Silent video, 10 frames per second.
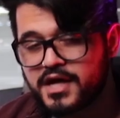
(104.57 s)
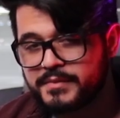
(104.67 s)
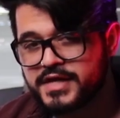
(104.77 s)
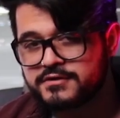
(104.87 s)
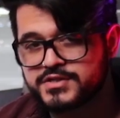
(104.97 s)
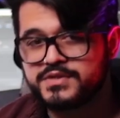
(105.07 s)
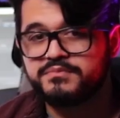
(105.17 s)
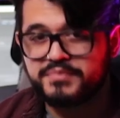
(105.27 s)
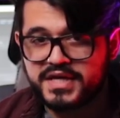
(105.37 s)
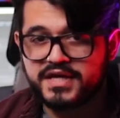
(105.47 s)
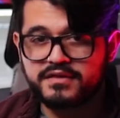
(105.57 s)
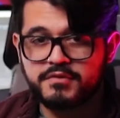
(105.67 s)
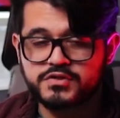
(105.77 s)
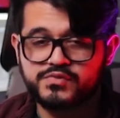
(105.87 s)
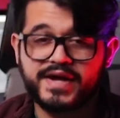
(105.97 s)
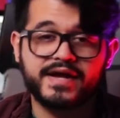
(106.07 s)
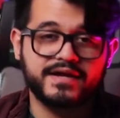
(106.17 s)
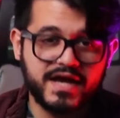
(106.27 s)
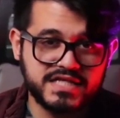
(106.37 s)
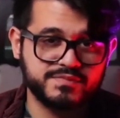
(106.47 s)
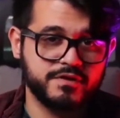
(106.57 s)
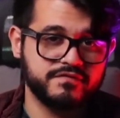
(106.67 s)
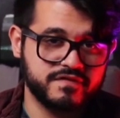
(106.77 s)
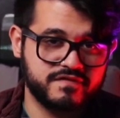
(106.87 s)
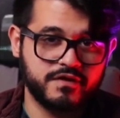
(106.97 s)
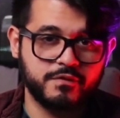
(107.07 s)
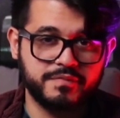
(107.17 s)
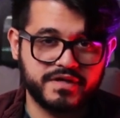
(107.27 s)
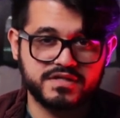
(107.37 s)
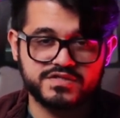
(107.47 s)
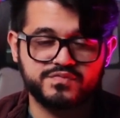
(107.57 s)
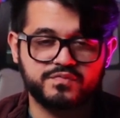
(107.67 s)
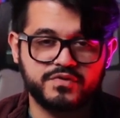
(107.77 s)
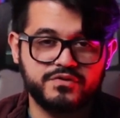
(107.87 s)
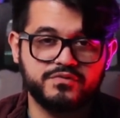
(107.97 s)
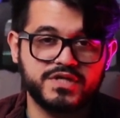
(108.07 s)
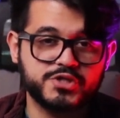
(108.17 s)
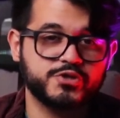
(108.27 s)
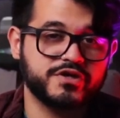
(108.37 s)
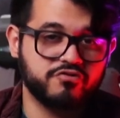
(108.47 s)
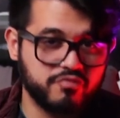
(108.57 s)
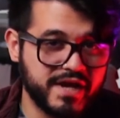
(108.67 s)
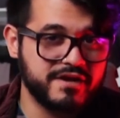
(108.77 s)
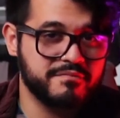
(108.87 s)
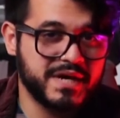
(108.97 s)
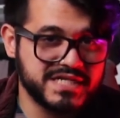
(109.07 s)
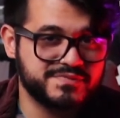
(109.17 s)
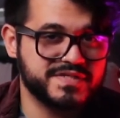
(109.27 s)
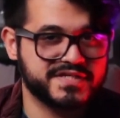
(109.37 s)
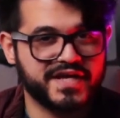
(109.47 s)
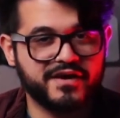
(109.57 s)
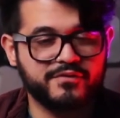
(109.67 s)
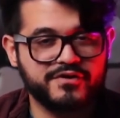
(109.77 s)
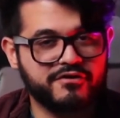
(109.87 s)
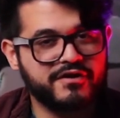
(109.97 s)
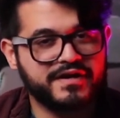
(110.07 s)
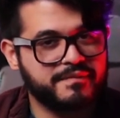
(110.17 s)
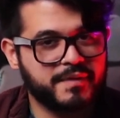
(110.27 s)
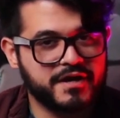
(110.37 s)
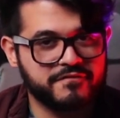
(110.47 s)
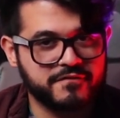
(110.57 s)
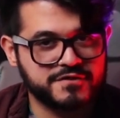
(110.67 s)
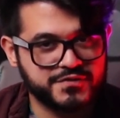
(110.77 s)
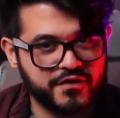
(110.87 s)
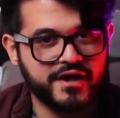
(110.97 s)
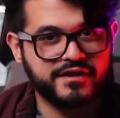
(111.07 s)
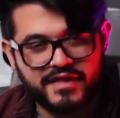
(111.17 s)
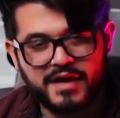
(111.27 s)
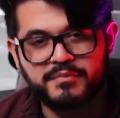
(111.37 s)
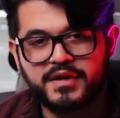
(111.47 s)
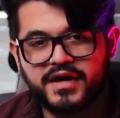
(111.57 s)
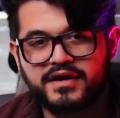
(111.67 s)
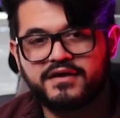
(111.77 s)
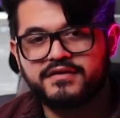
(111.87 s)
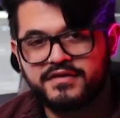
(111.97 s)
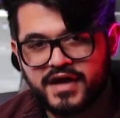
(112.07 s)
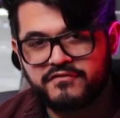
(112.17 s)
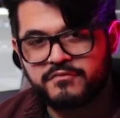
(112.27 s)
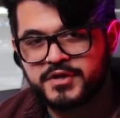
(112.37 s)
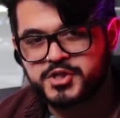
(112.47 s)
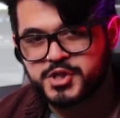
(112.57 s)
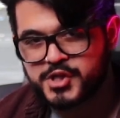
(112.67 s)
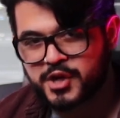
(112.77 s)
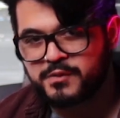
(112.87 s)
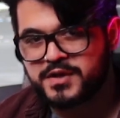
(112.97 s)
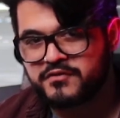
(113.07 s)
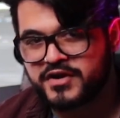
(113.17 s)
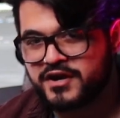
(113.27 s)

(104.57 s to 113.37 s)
Tom Anderson being the most recognizable of the two, because when you initially create your MySpace account, you're greeted by your first friend, that being the aforementioned gentleman over